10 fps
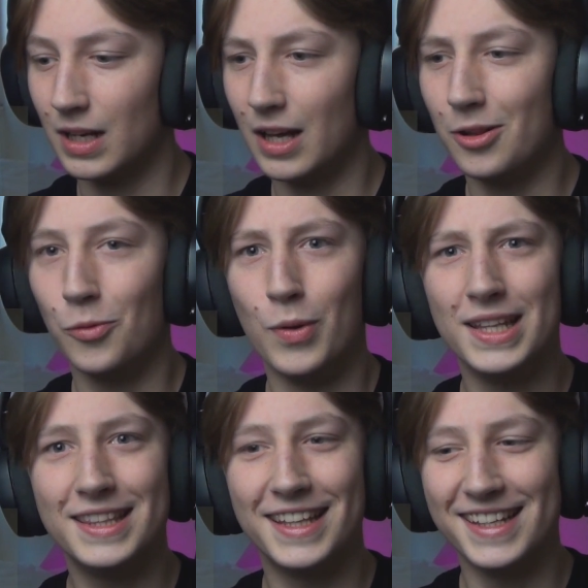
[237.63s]
I'll
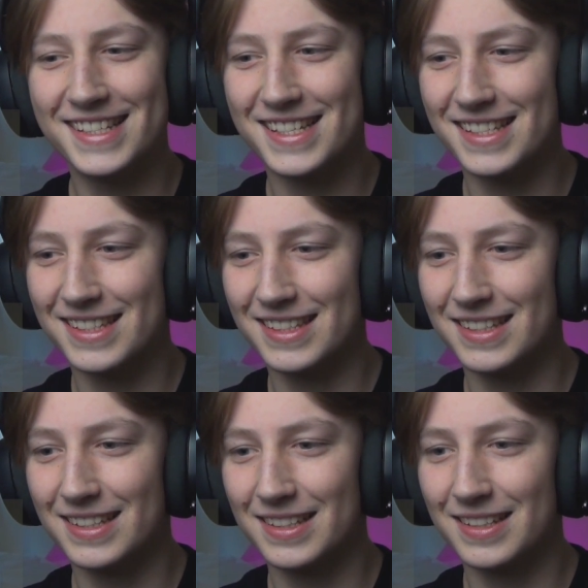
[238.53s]
win this.
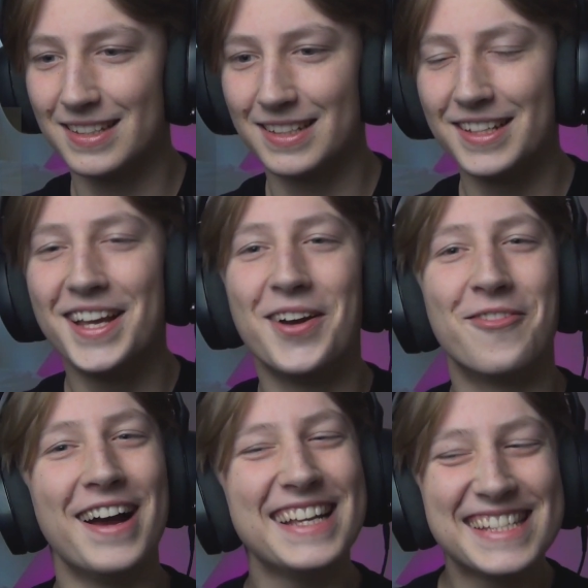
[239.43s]

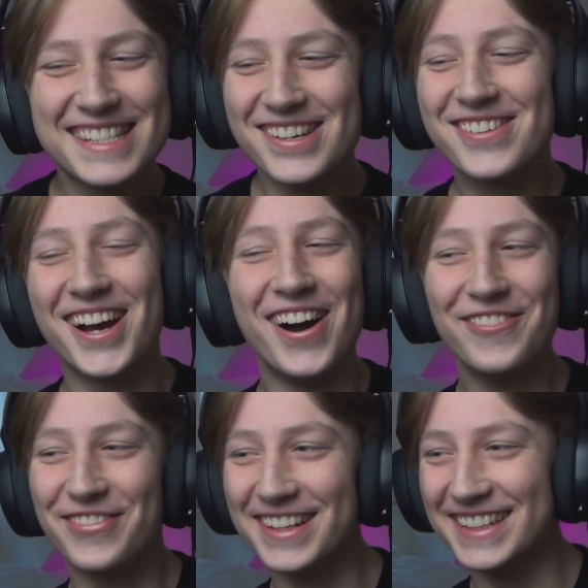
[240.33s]
Why is he so
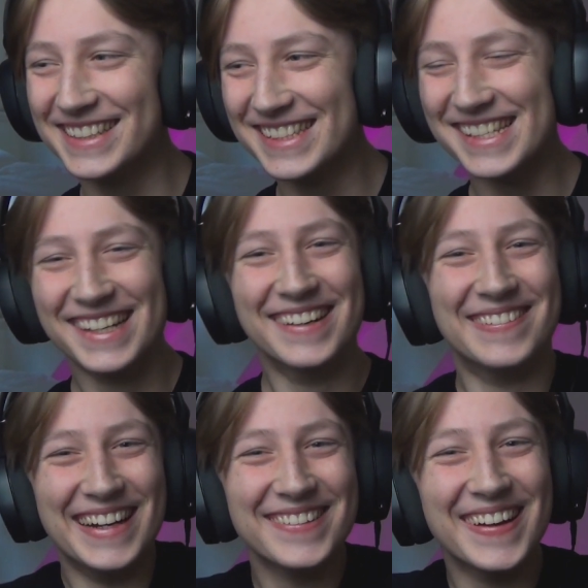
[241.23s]
confident?
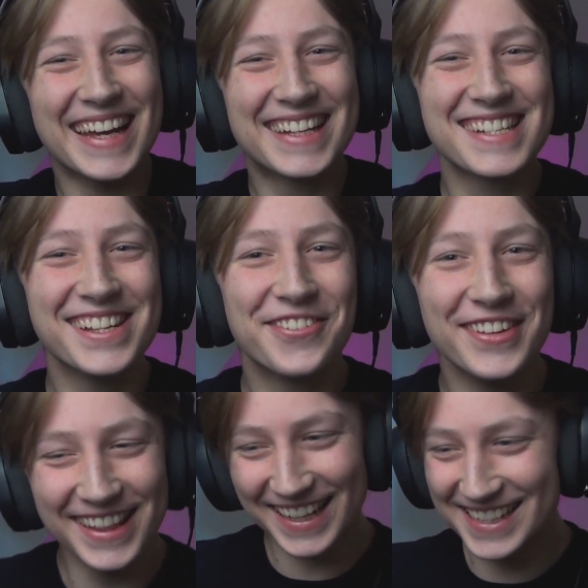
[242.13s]
Why do I actually
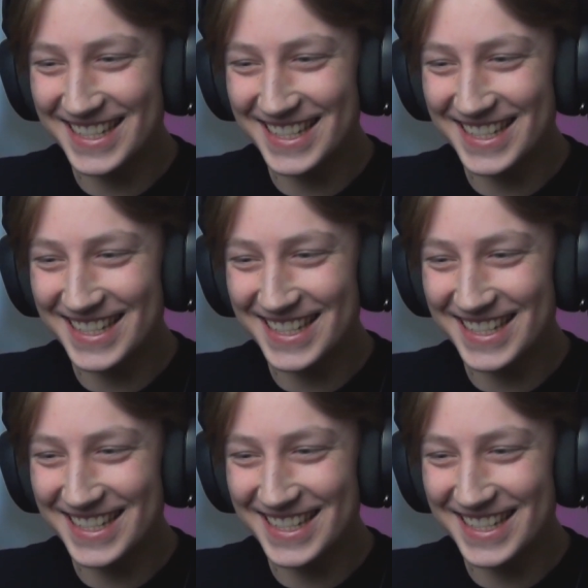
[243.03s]
feel like